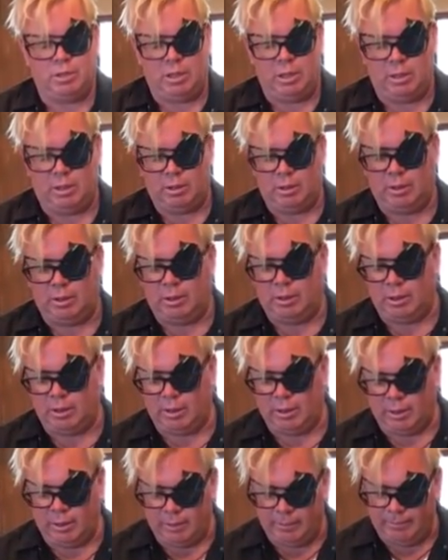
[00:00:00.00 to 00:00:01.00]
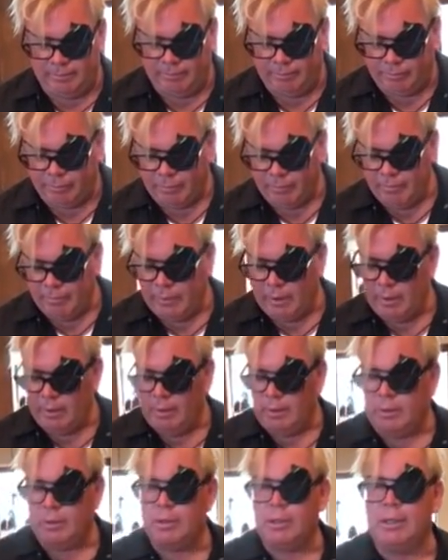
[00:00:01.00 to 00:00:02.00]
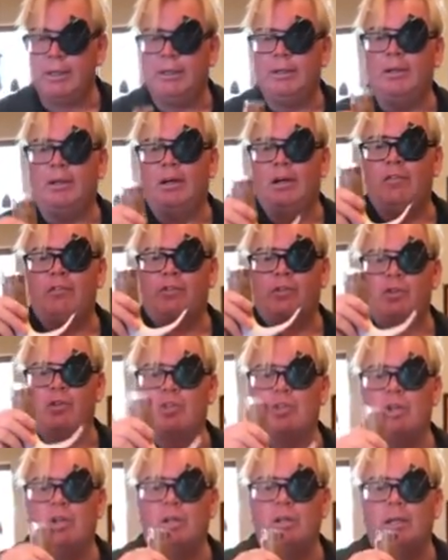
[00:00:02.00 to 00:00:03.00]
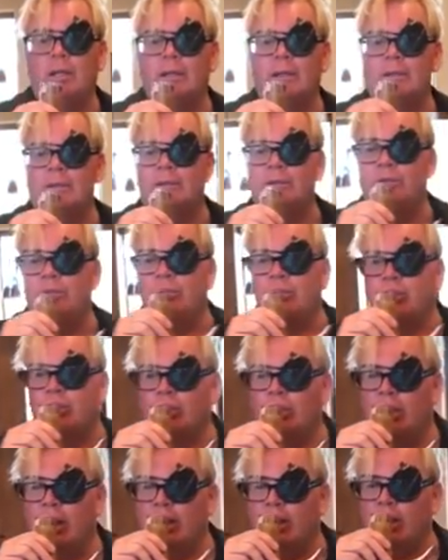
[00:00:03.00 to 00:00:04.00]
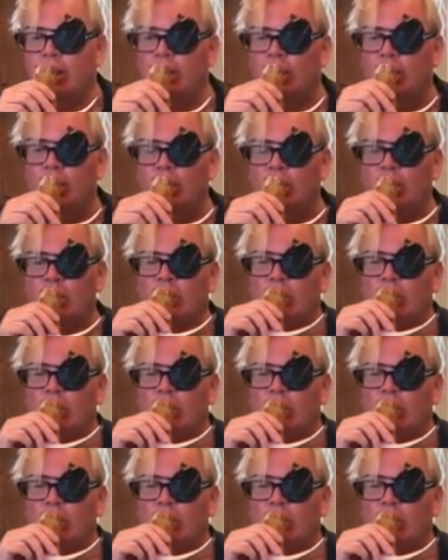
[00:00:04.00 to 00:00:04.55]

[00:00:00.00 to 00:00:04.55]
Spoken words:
take the tequila out. First, I'll do the shot here.